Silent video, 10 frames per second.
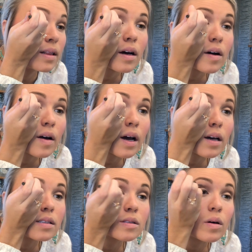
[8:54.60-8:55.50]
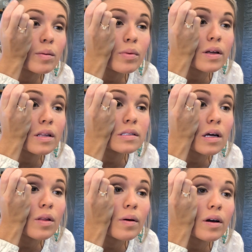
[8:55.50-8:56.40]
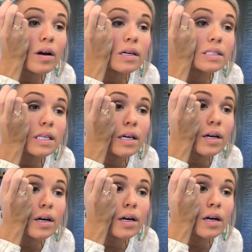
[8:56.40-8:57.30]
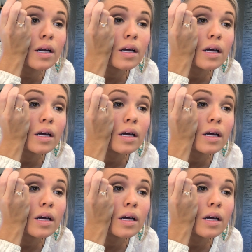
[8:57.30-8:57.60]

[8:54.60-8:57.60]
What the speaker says: Okay, so I bring this all the way across here,